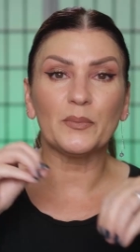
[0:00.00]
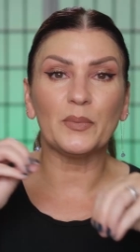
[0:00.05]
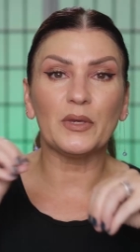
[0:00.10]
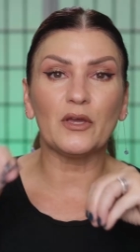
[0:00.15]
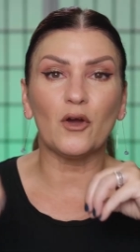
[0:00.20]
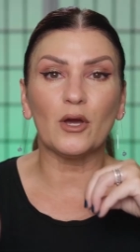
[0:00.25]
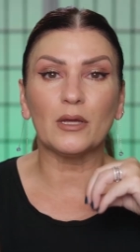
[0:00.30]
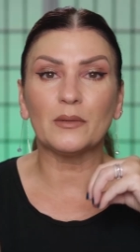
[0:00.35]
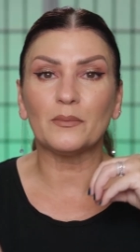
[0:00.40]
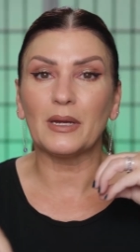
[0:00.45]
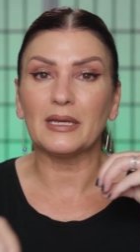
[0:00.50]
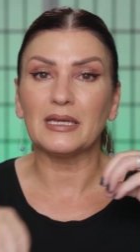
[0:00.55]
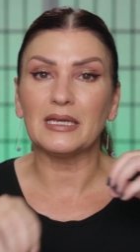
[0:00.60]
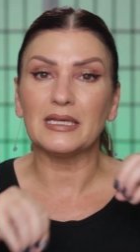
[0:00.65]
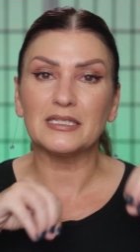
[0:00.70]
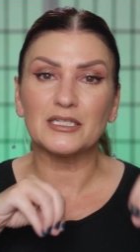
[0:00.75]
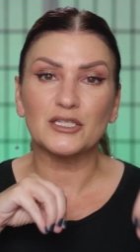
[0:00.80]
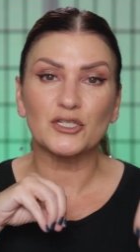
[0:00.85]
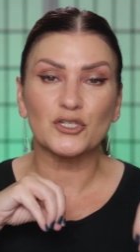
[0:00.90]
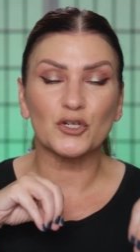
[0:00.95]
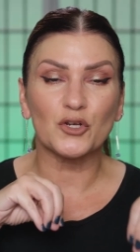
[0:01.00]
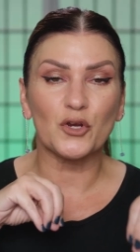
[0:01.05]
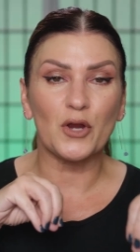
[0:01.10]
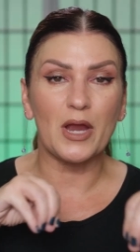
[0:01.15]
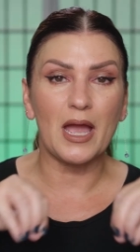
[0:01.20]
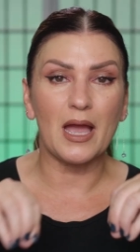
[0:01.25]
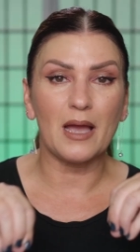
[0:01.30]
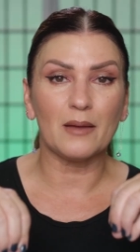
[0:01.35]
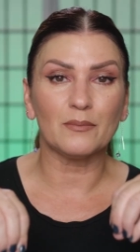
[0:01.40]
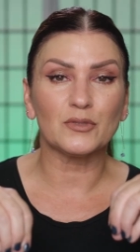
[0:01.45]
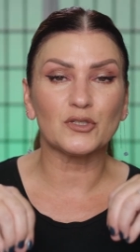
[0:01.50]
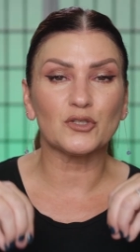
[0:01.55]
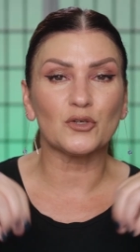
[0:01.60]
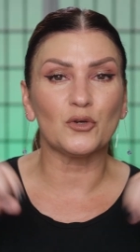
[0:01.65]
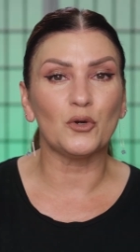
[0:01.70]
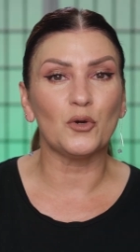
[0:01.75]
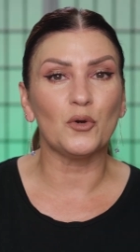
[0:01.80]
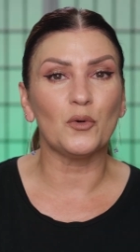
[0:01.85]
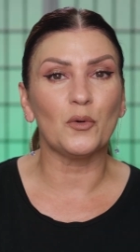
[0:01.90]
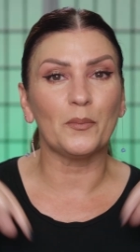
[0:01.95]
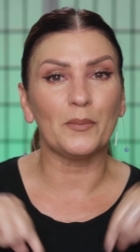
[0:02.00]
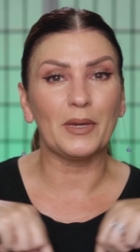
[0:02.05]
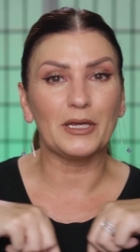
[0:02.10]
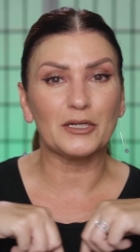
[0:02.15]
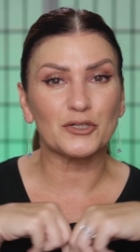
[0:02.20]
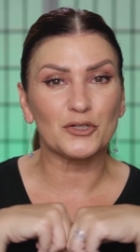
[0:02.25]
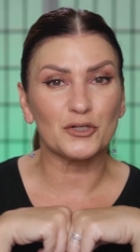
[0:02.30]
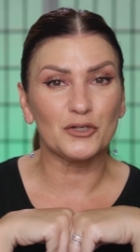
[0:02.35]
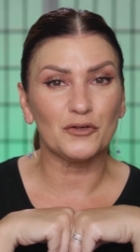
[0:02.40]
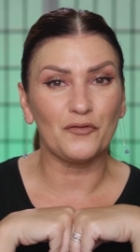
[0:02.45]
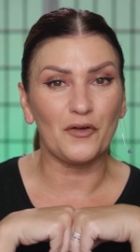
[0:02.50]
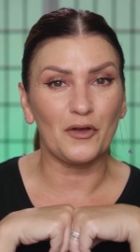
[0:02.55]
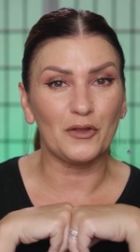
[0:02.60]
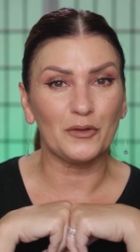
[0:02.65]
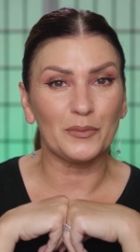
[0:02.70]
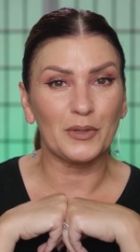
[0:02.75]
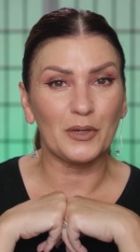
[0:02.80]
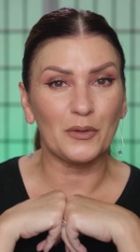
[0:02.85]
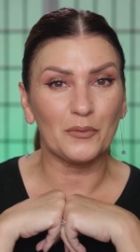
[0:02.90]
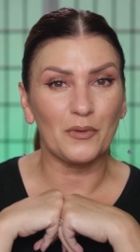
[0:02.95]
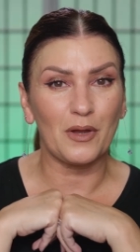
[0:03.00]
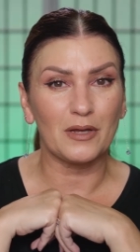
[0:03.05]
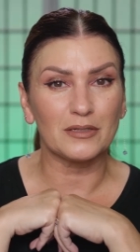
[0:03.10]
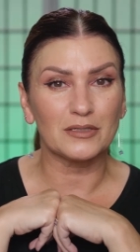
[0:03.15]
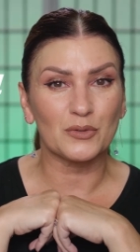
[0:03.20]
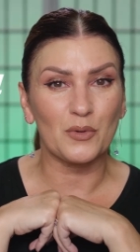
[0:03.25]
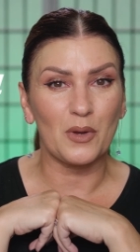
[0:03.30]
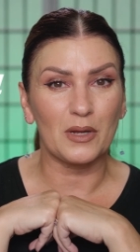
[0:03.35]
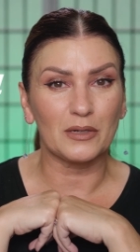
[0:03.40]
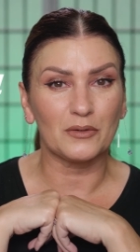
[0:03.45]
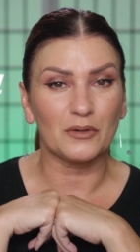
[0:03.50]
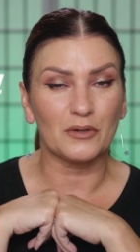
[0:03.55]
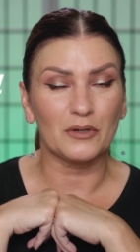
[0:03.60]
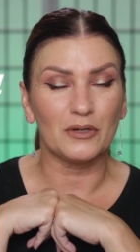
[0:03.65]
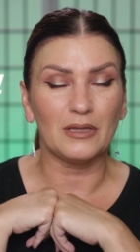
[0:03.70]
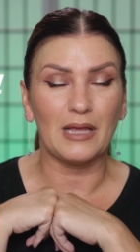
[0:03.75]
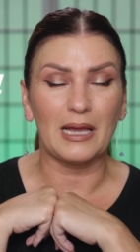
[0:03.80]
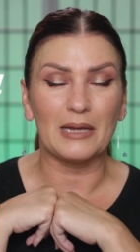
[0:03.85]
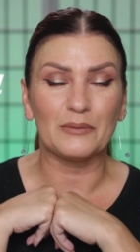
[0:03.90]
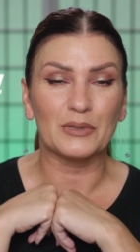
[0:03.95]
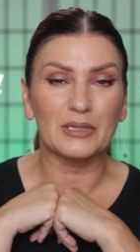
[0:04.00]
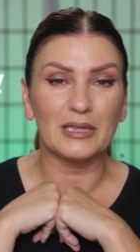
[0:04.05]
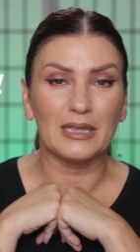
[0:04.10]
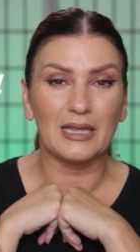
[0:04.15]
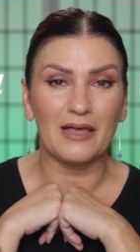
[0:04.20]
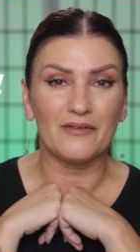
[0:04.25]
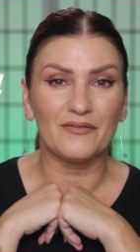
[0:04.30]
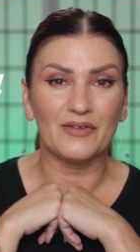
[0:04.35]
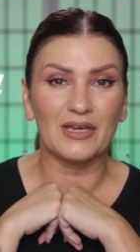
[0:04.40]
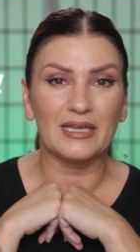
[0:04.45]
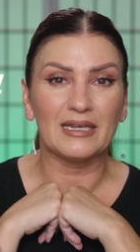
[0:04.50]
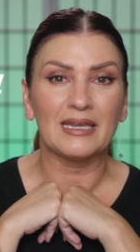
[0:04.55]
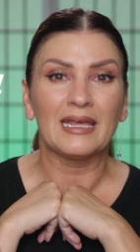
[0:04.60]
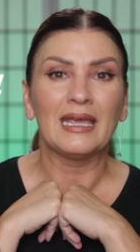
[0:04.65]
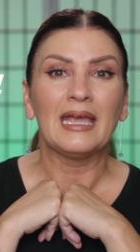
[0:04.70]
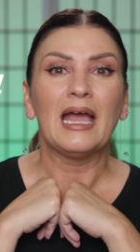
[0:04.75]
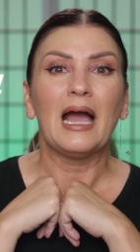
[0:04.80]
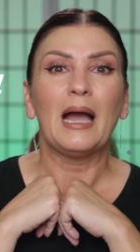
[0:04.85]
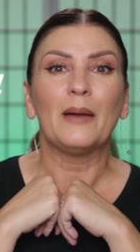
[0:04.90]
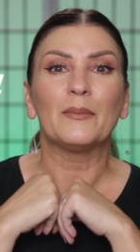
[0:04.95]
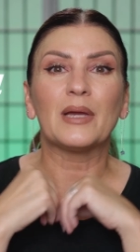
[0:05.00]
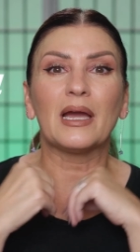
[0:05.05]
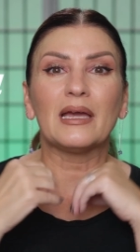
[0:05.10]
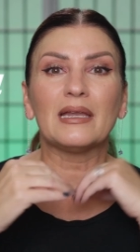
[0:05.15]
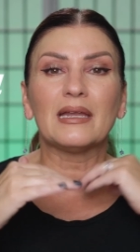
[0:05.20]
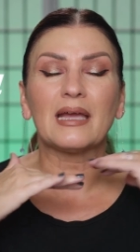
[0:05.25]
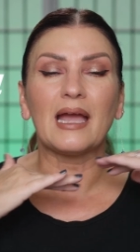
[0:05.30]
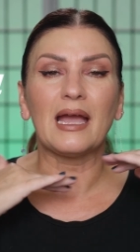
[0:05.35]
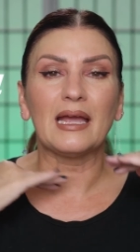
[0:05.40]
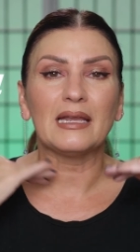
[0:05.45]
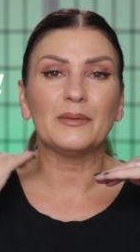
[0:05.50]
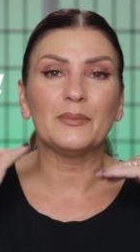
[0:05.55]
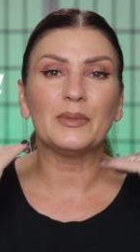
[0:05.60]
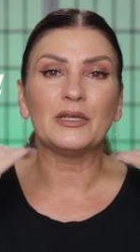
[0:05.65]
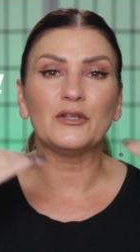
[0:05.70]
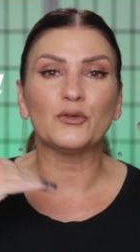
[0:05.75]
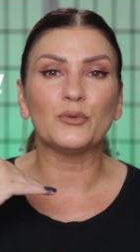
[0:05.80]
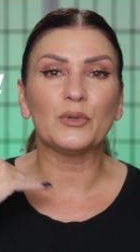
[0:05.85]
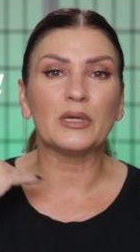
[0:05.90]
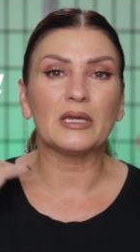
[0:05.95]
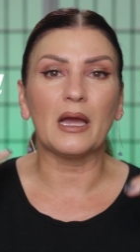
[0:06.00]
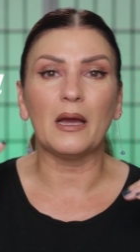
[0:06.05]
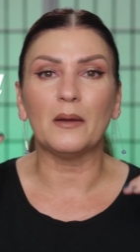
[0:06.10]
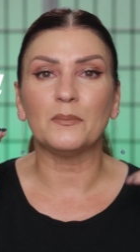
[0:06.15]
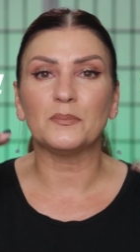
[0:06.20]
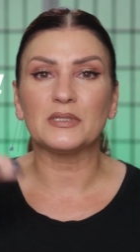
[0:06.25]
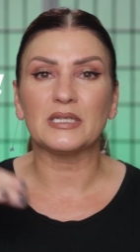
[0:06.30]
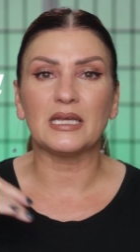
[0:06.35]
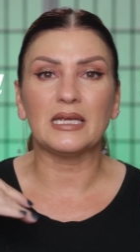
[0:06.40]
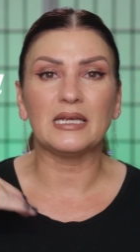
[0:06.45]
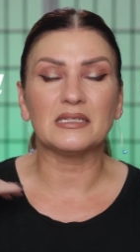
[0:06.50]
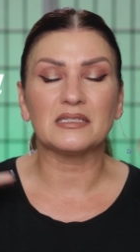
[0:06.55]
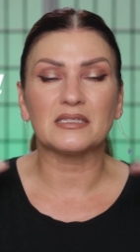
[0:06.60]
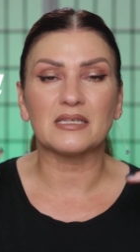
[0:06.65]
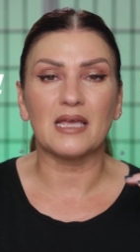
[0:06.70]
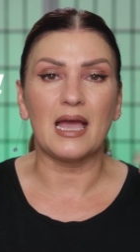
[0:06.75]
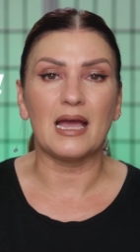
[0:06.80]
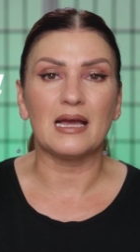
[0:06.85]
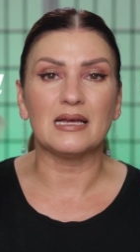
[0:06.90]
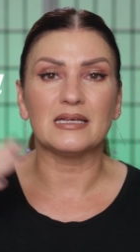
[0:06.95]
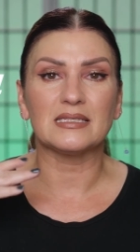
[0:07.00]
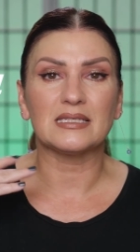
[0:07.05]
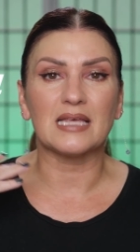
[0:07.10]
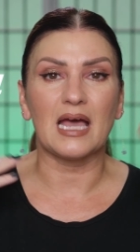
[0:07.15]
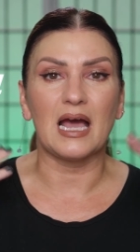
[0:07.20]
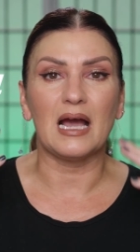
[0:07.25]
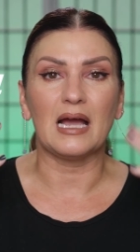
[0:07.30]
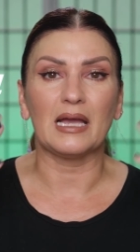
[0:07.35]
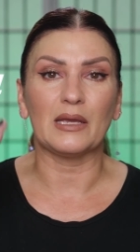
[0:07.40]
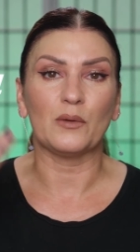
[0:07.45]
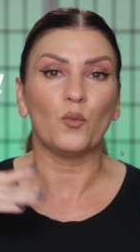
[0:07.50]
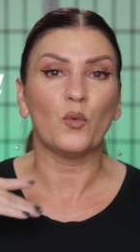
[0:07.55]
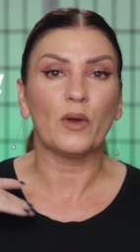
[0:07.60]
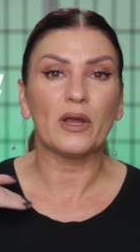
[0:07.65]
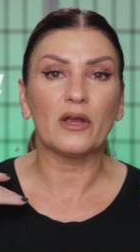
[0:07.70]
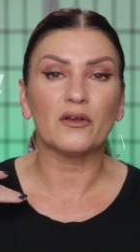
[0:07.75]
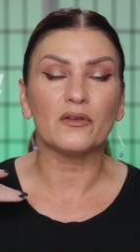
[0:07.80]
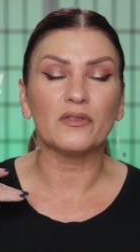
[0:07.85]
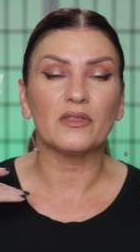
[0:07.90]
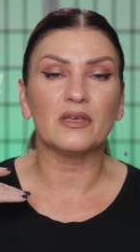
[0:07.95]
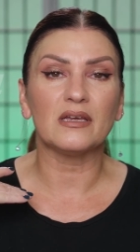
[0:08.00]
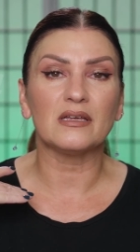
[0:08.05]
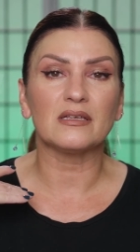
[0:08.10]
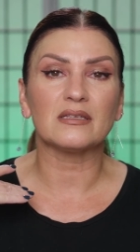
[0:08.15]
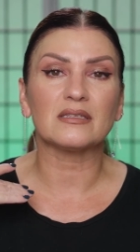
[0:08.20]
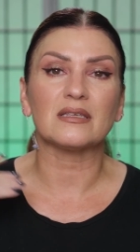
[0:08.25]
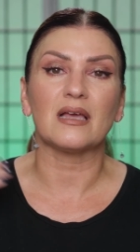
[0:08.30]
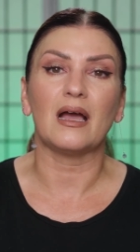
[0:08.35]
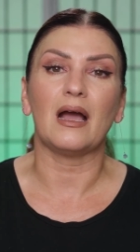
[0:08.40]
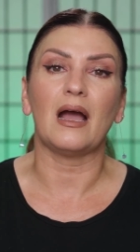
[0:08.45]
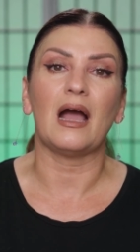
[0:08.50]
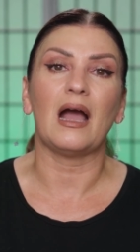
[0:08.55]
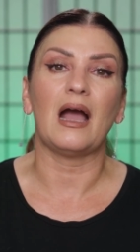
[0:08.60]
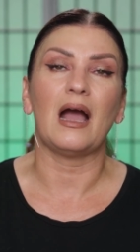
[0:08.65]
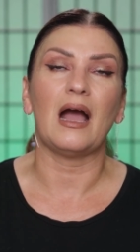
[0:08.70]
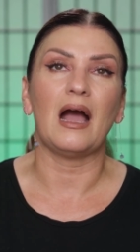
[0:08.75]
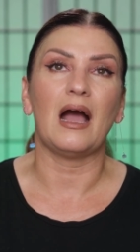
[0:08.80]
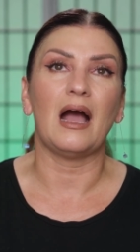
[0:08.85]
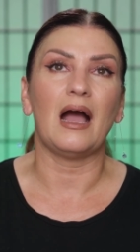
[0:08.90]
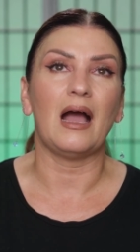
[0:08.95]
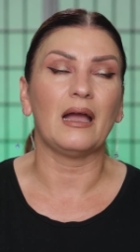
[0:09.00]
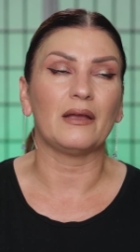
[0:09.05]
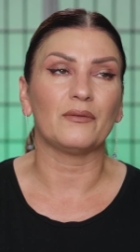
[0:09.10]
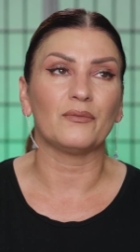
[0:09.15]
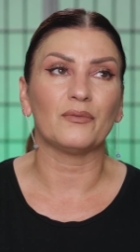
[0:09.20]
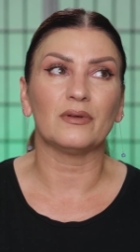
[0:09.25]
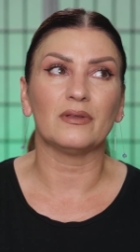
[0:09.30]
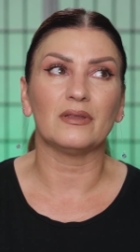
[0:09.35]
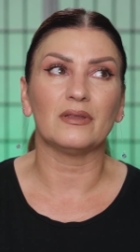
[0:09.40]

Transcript: to be on my Instagram, so make sure you follow me at Rod Squad Girl. I would love it. I'm gonna kind of be doing updates as I wear this. I